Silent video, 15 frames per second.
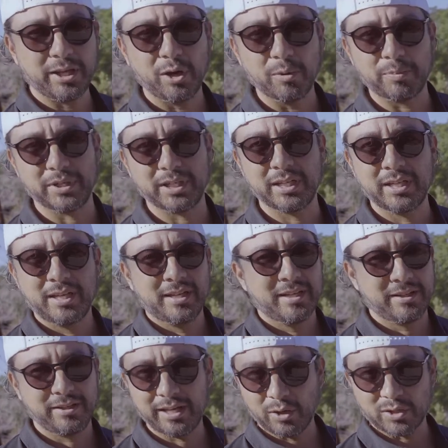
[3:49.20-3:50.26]
open.
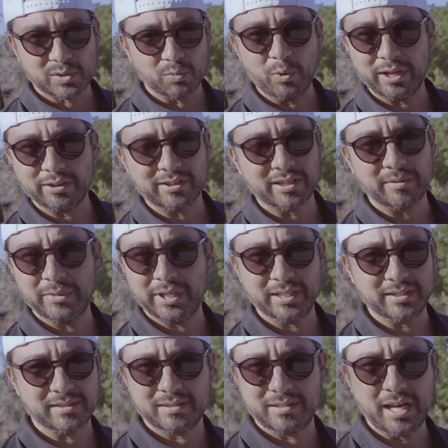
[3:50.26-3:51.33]
You get some weather come
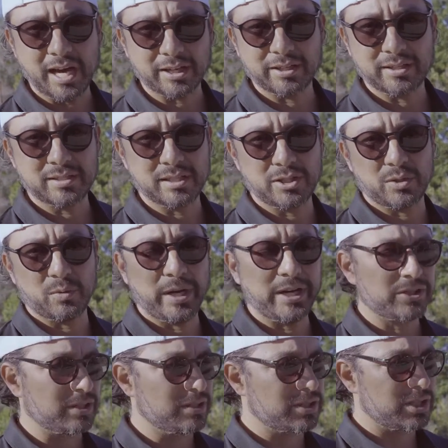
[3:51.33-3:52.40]
in, not a good
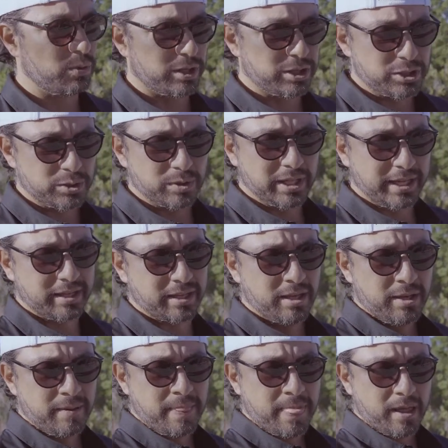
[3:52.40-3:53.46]
situation. So you want to do it
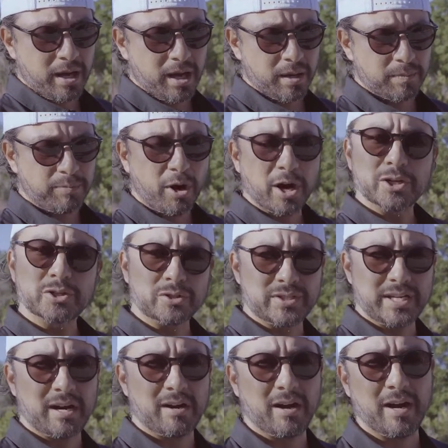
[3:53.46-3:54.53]
partial
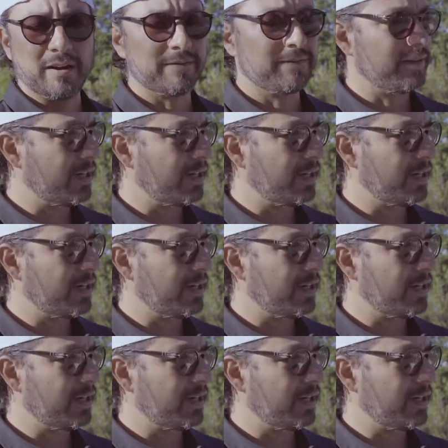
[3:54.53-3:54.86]
tear off.